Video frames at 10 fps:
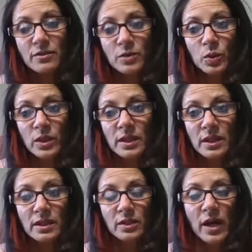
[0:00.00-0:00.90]
if you want
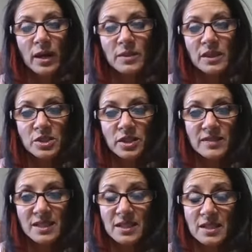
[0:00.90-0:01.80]
to grab the Achieve
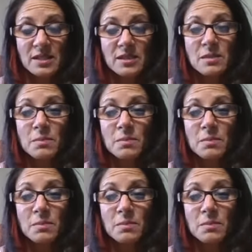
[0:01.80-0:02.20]
Success